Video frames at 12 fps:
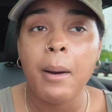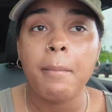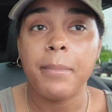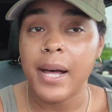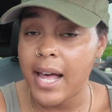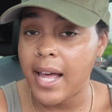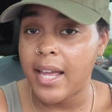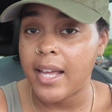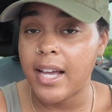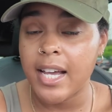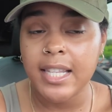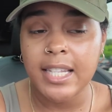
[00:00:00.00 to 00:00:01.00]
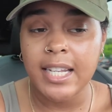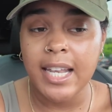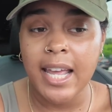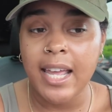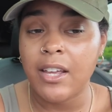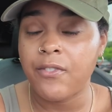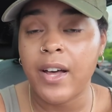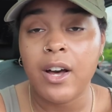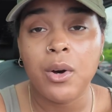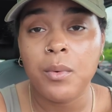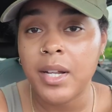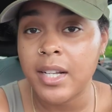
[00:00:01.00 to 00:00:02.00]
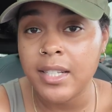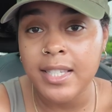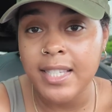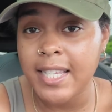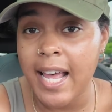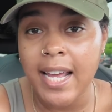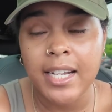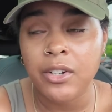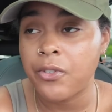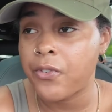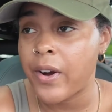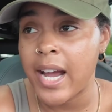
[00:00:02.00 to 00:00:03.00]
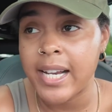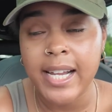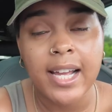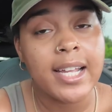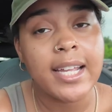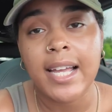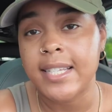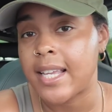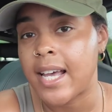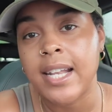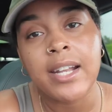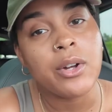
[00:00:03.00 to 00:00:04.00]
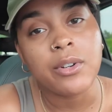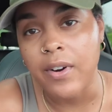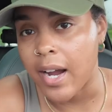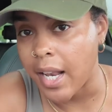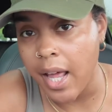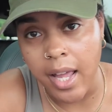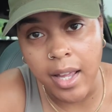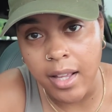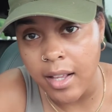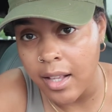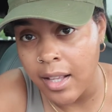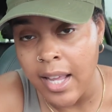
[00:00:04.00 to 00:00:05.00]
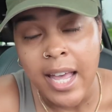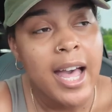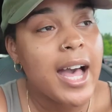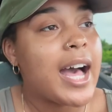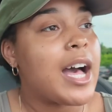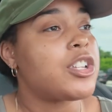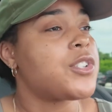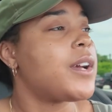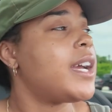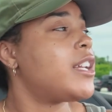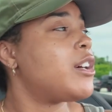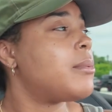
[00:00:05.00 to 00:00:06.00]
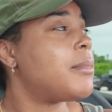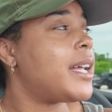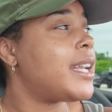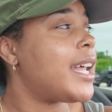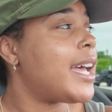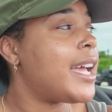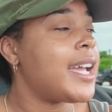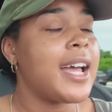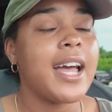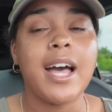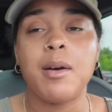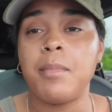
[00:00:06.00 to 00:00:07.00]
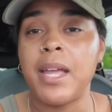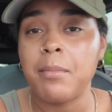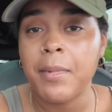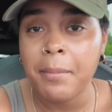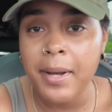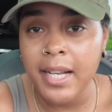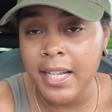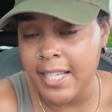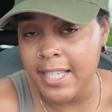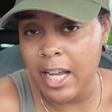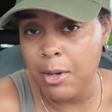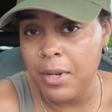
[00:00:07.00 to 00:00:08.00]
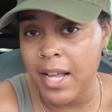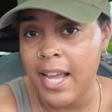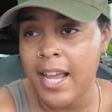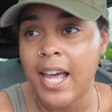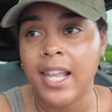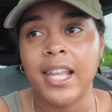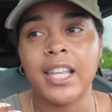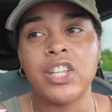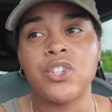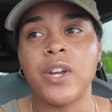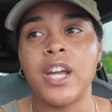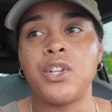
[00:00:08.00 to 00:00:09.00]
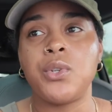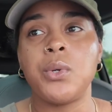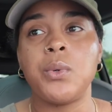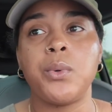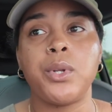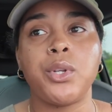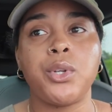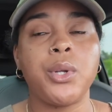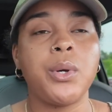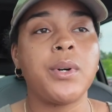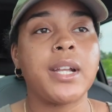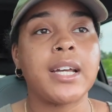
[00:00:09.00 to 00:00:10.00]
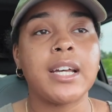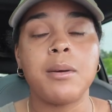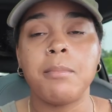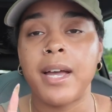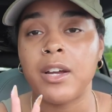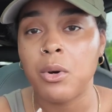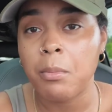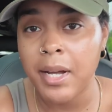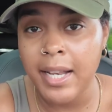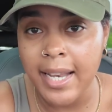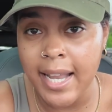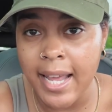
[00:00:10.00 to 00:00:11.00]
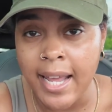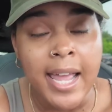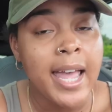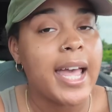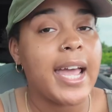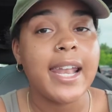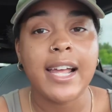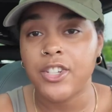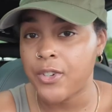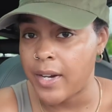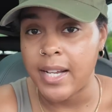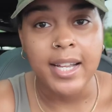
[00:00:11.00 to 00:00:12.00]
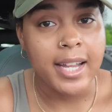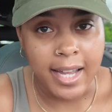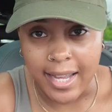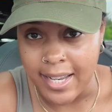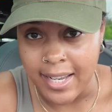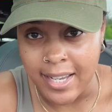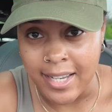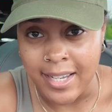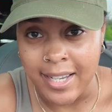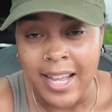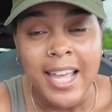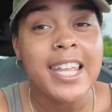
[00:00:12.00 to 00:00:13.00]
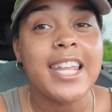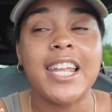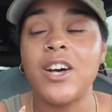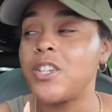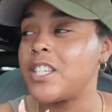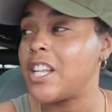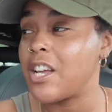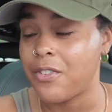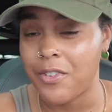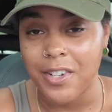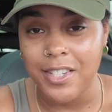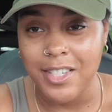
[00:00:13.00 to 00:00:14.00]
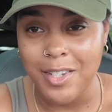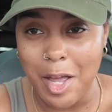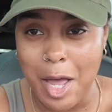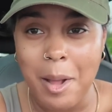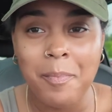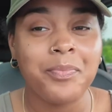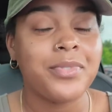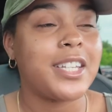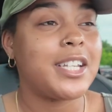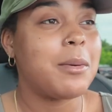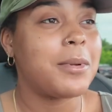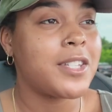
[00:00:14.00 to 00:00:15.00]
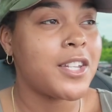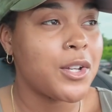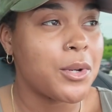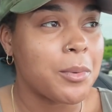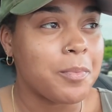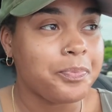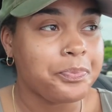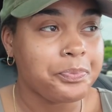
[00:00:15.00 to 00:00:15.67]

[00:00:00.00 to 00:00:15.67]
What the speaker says: But other than that, if I don't want to sign in on Friday, I ain't got to sign in on Friday. I trade on Monday. I make my money the same day. I let the trade do what it do, and I come back on Monday and I trade again. Now, those are the difference, okay? Now, number 2,